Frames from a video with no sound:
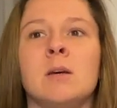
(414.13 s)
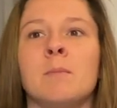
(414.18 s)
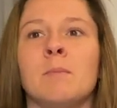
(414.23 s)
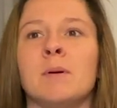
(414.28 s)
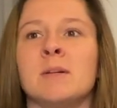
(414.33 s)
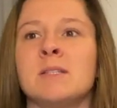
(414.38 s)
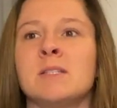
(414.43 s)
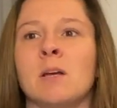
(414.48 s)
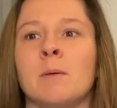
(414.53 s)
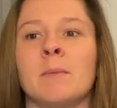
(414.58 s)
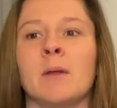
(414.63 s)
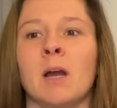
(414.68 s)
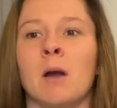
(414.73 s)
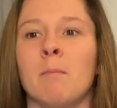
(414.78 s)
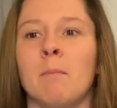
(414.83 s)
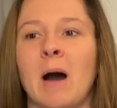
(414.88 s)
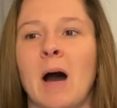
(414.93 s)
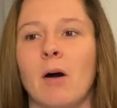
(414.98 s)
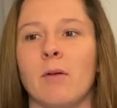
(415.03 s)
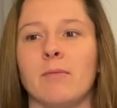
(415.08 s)
but something
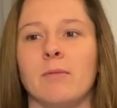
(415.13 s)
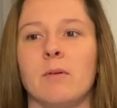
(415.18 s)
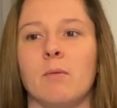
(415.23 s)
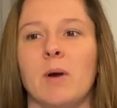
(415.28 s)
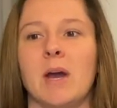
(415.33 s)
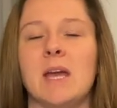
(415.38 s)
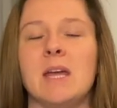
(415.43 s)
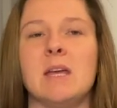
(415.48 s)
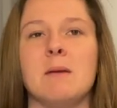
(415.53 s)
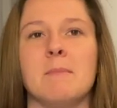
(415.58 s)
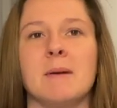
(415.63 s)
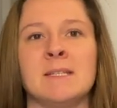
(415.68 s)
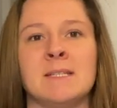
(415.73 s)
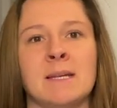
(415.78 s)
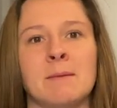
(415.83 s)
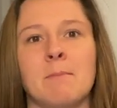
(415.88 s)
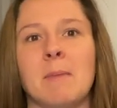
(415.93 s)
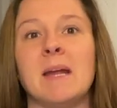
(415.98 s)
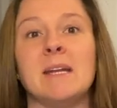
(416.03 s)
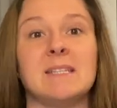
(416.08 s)
about the way he
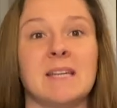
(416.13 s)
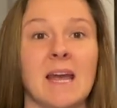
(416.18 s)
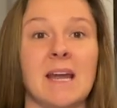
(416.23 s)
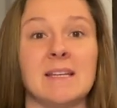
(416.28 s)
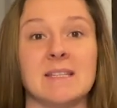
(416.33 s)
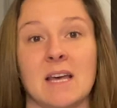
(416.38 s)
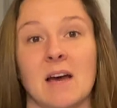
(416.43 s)
maintains